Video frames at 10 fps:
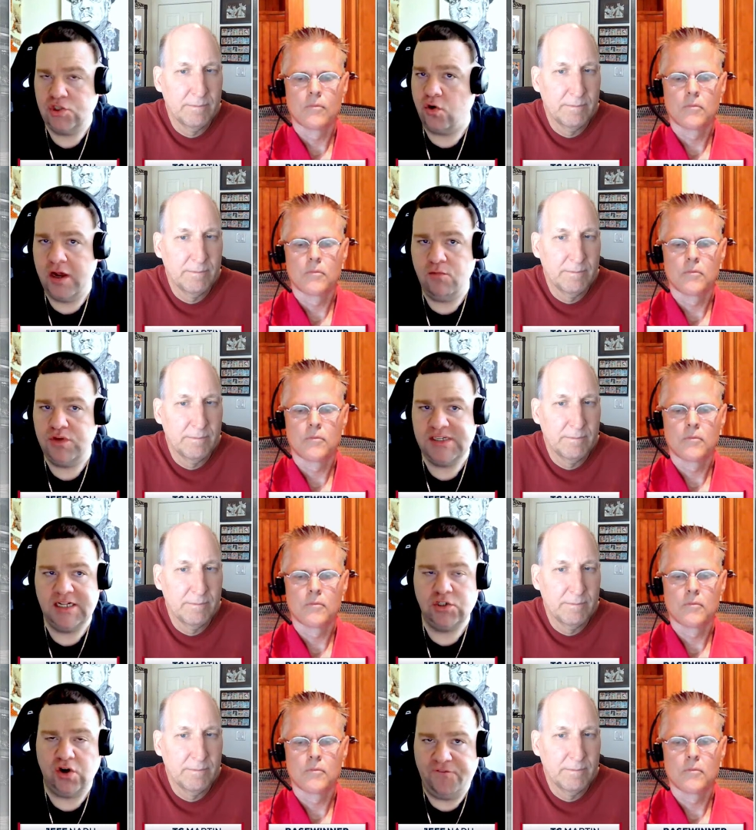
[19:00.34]
Speaker 1: Detroit was
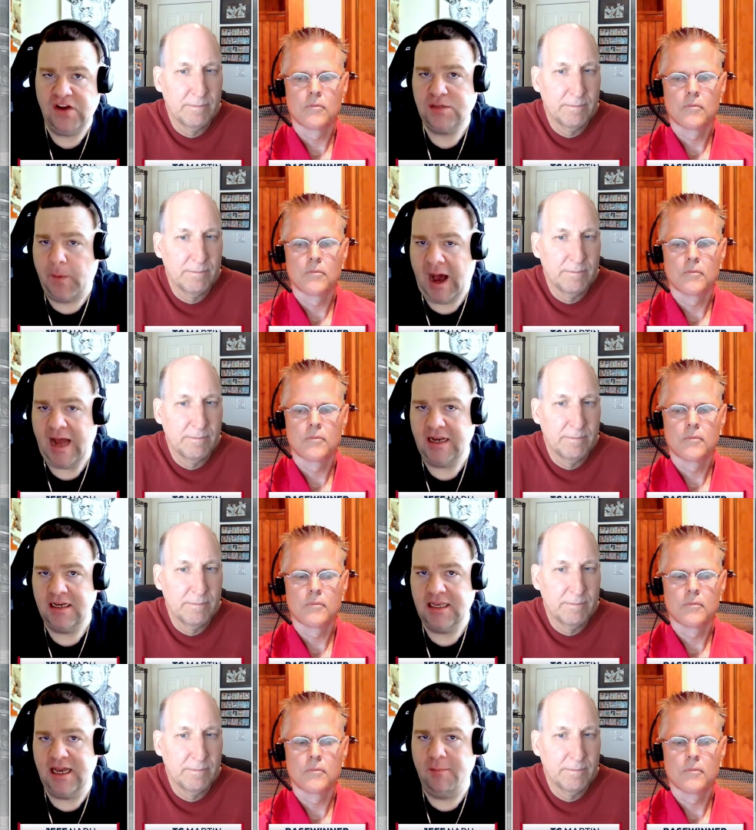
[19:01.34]
in a terrific
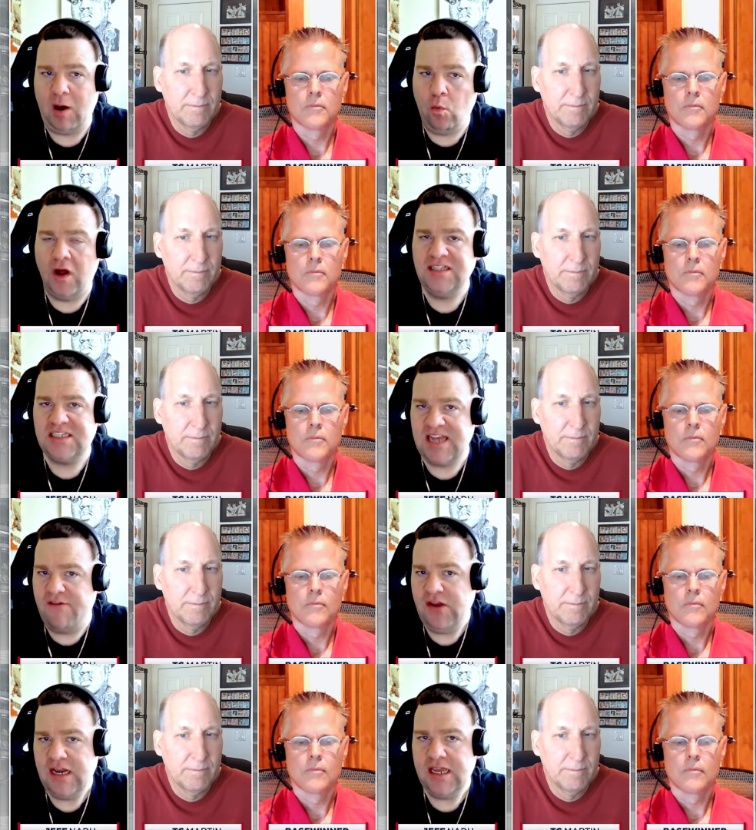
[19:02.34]
spot, getting about
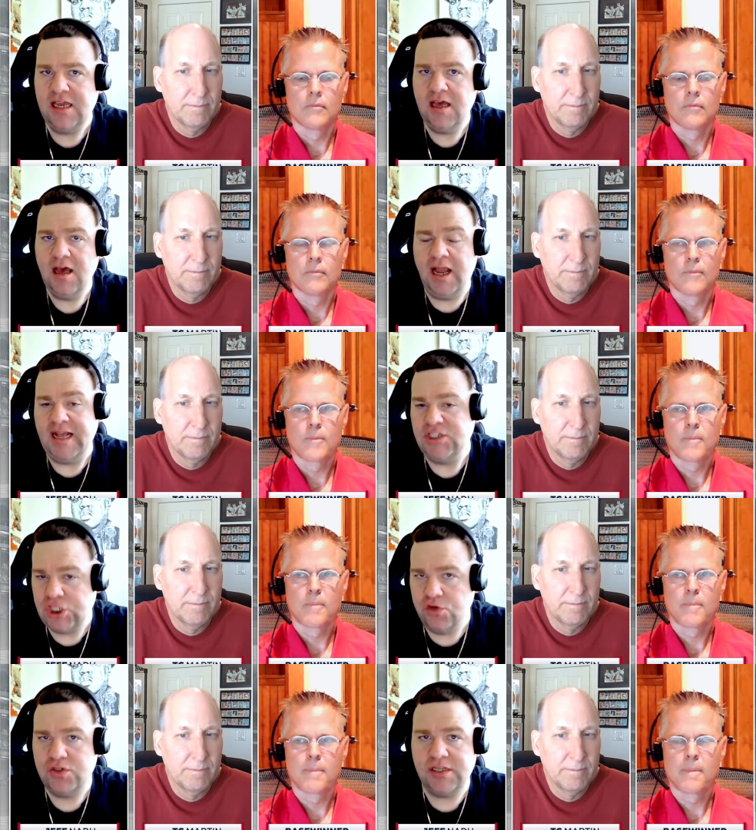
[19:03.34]
170
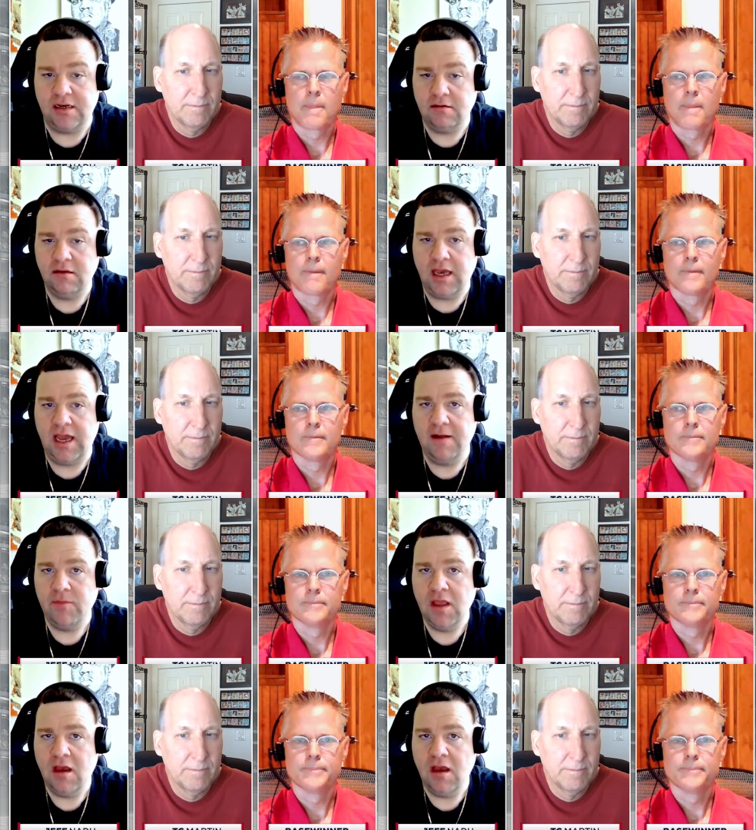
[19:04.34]
against Houston, okay?